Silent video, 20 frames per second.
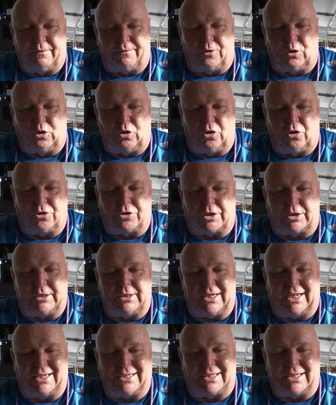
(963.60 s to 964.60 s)

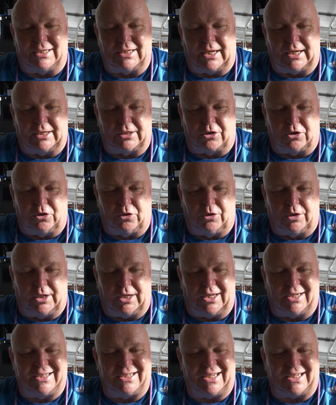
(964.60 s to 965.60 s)
490 La
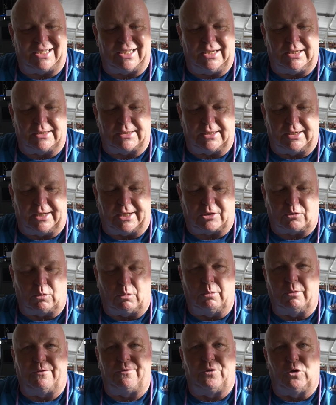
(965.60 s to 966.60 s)
Laguna, Adeje is the next
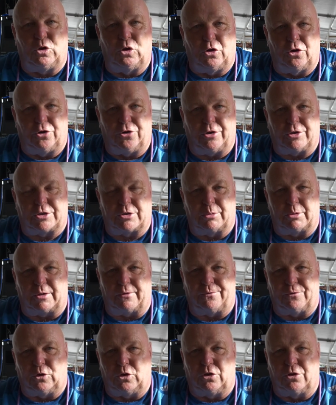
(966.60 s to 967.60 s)
one with 400. So we've
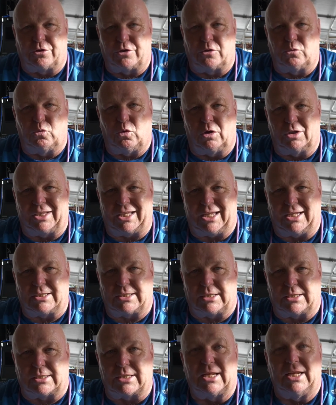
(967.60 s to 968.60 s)
got 401
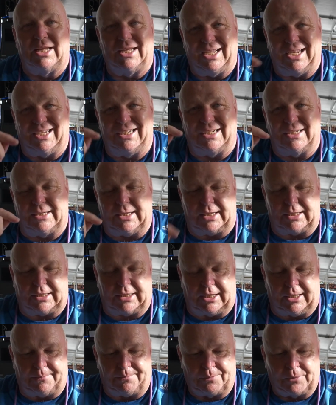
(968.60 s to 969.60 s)
cases in
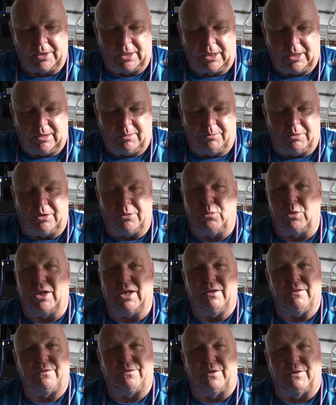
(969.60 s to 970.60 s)
Adeje, but we
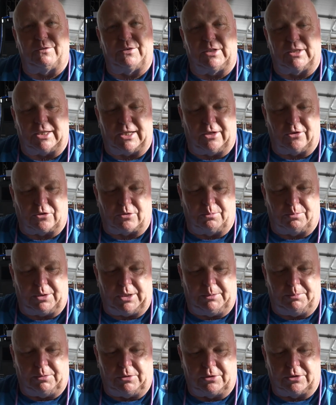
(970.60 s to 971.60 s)
have 50,000
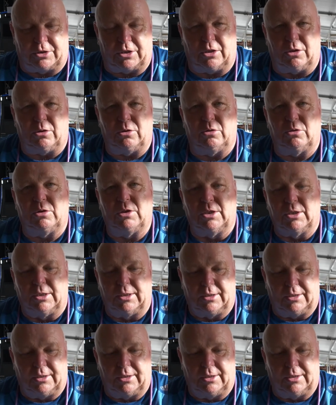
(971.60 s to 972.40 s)
people, so